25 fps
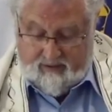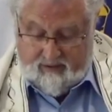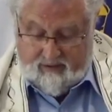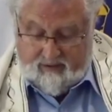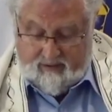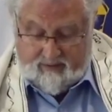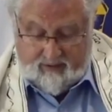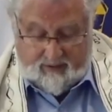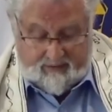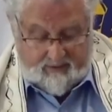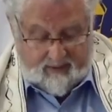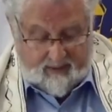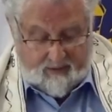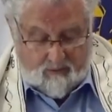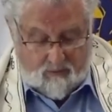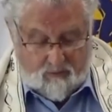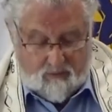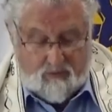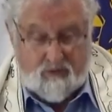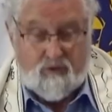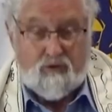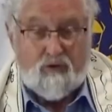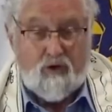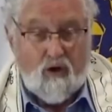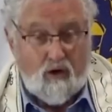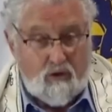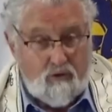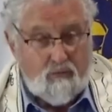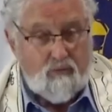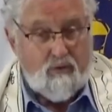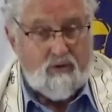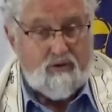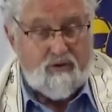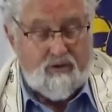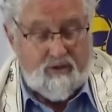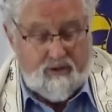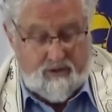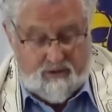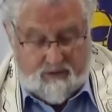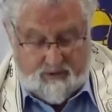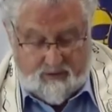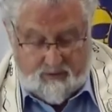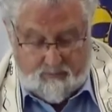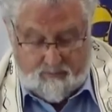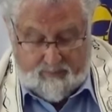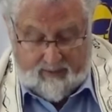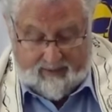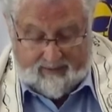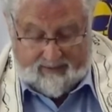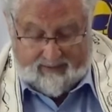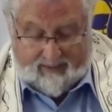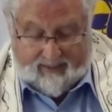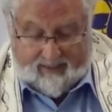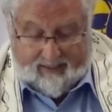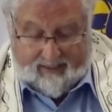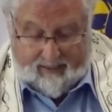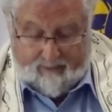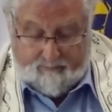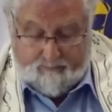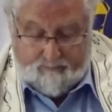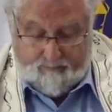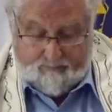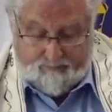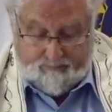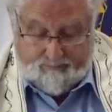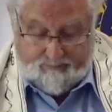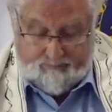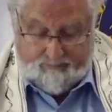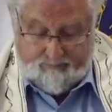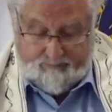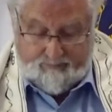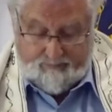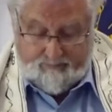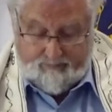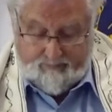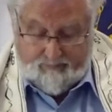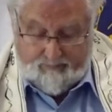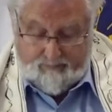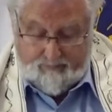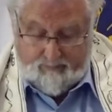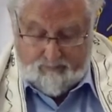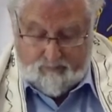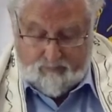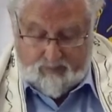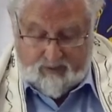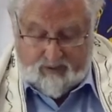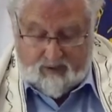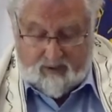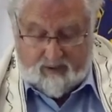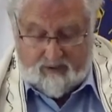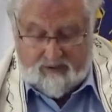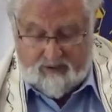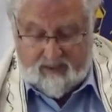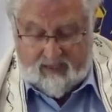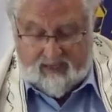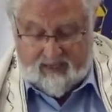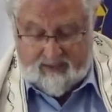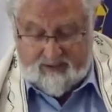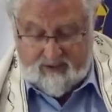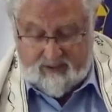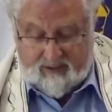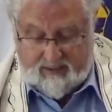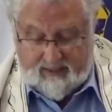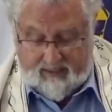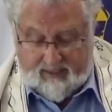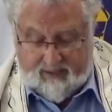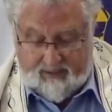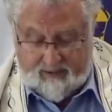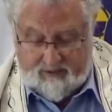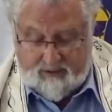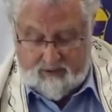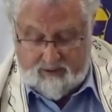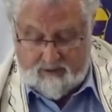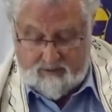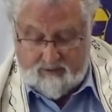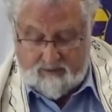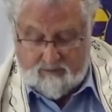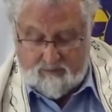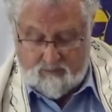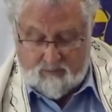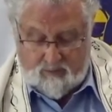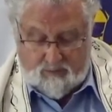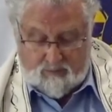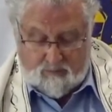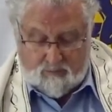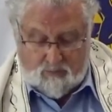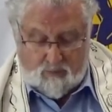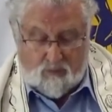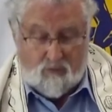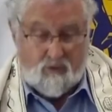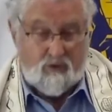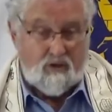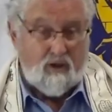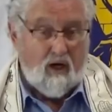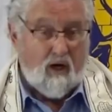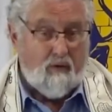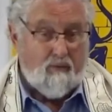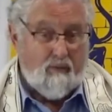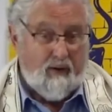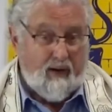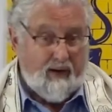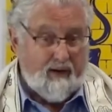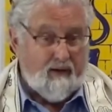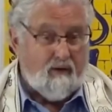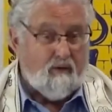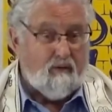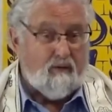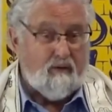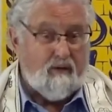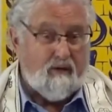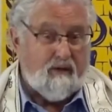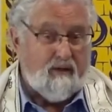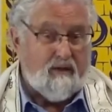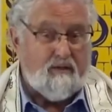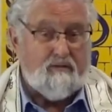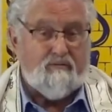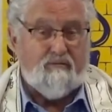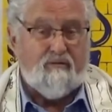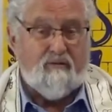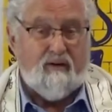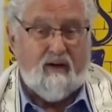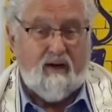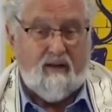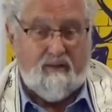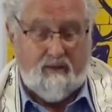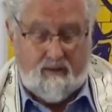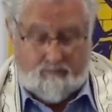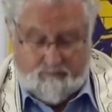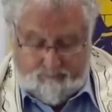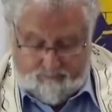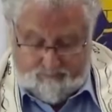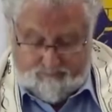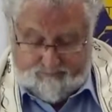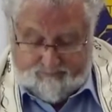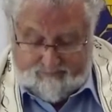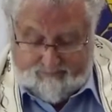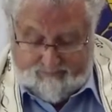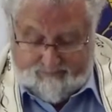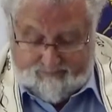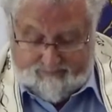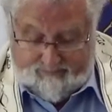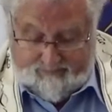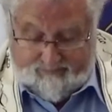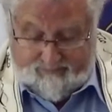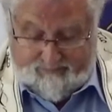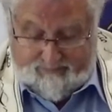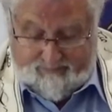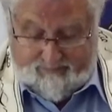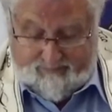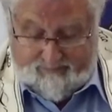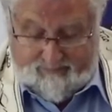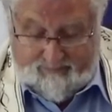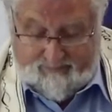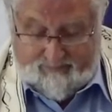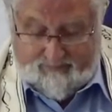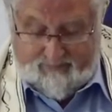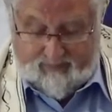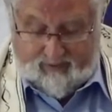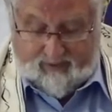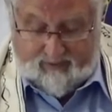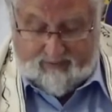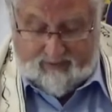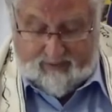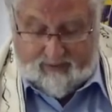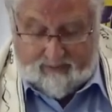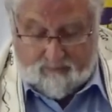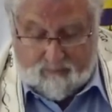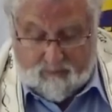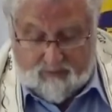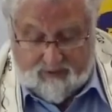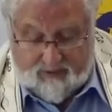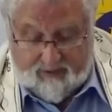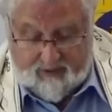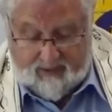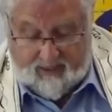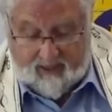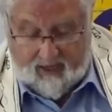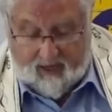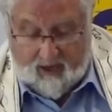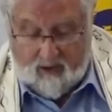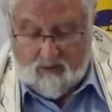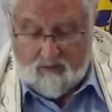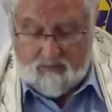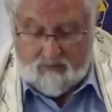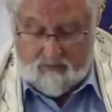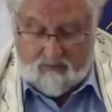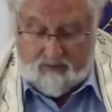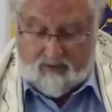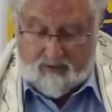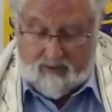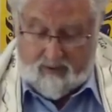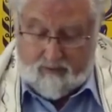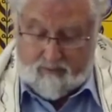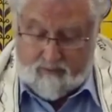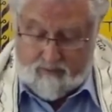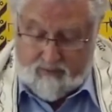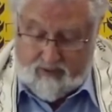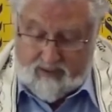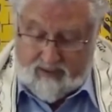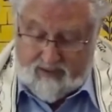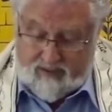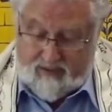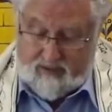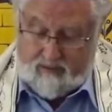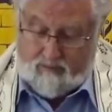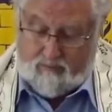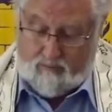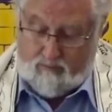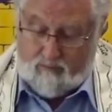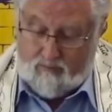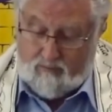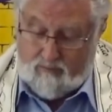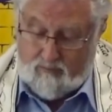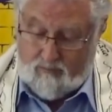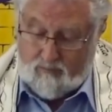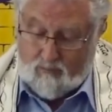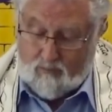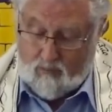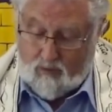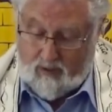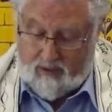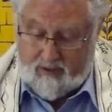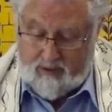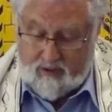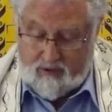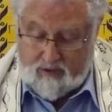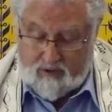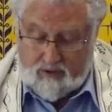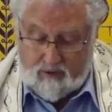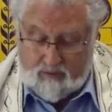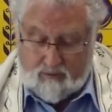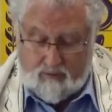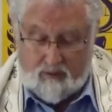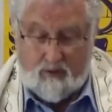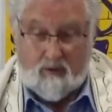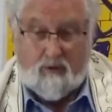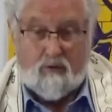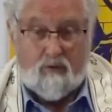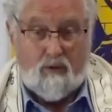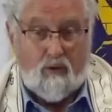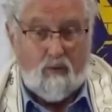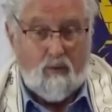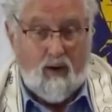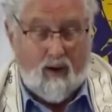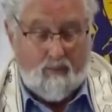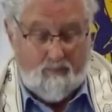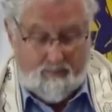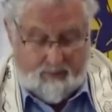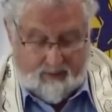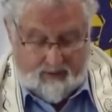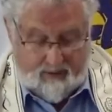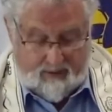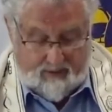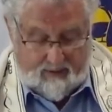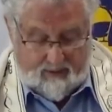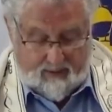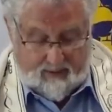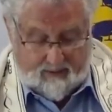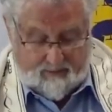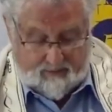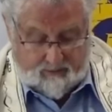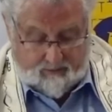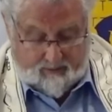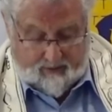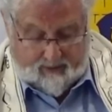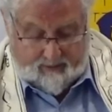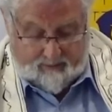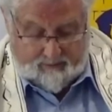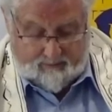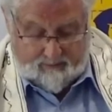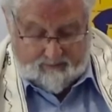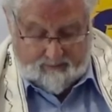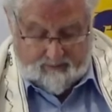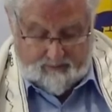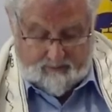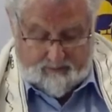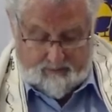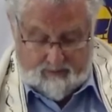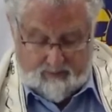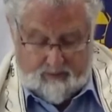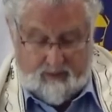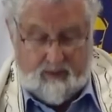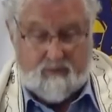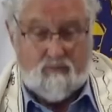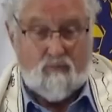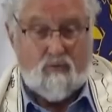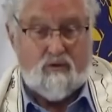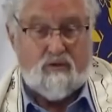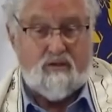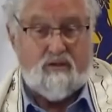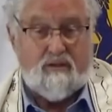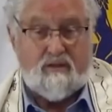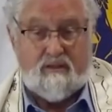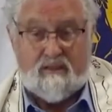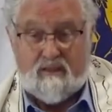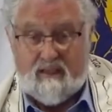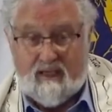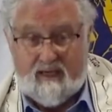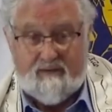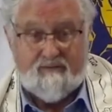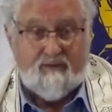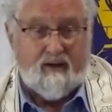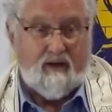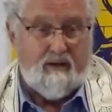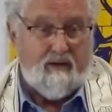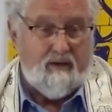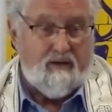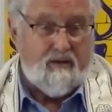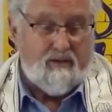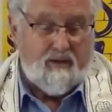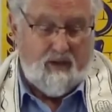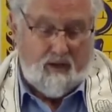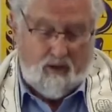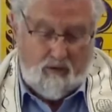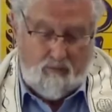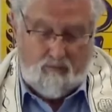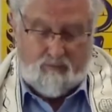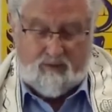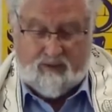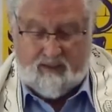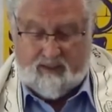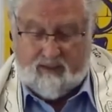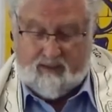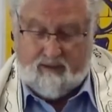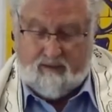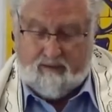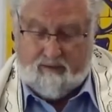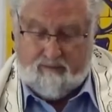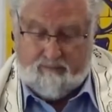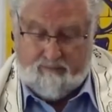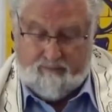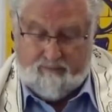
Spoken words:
that they could not return to Bethlehem because Archelaus was more tyrannical than his father. That was the only reason why Yeshua grew up in Nazareth. It was never his hometown.